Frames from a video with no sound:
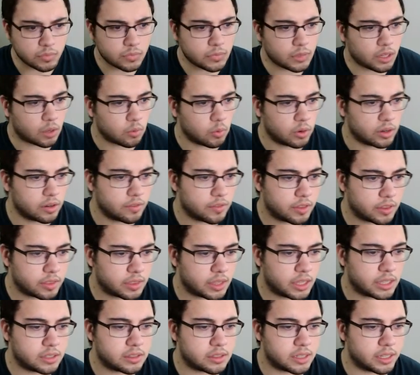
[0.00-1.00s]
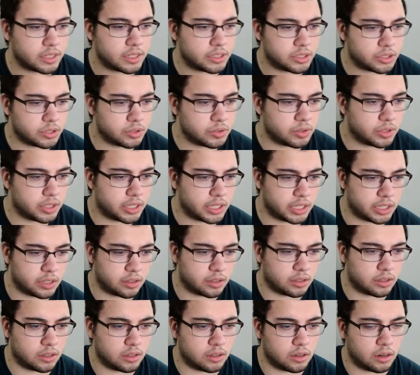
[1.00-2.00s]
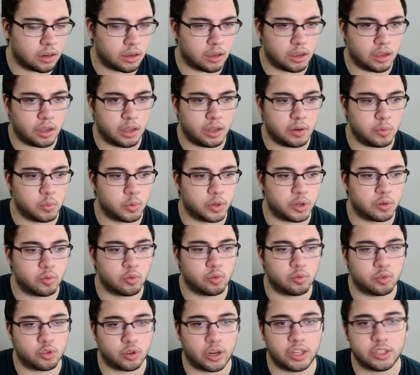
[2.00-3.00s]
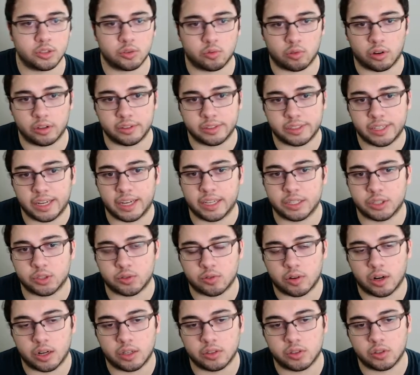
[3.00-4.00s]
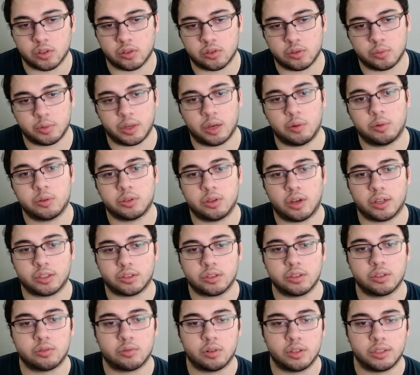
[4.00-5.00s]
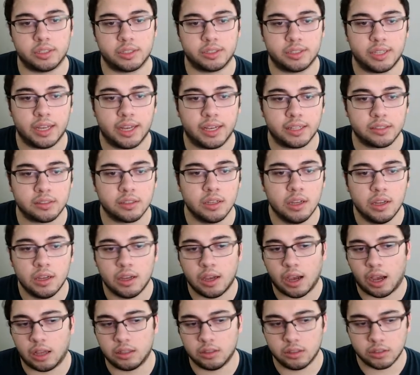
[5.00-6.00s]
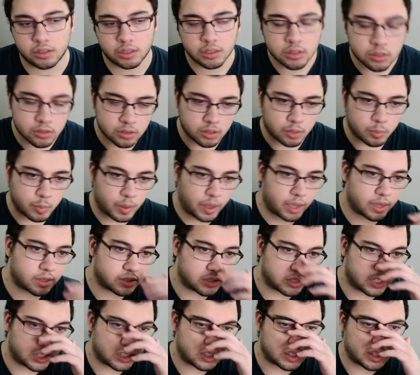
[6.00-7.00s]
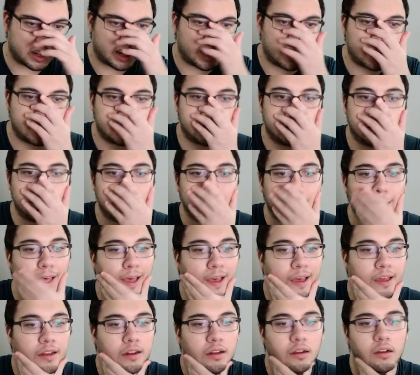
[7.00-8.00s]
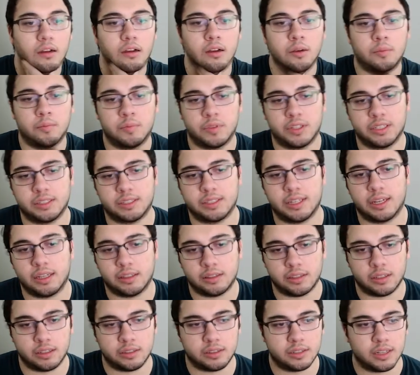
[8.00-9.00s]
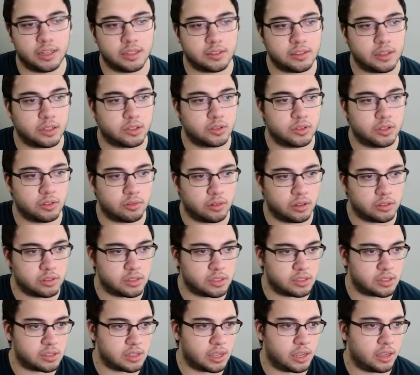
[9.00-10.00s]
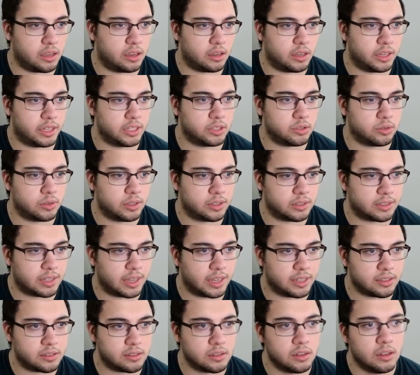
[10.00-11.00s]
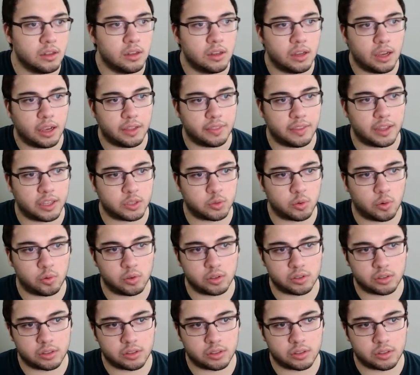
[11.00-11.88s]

one of the things they do here, and we're trying to run tests, right? So to be able to actually run the test, I looked into the package JSON and I see that the test actually runs this end-to-end test, and that's what was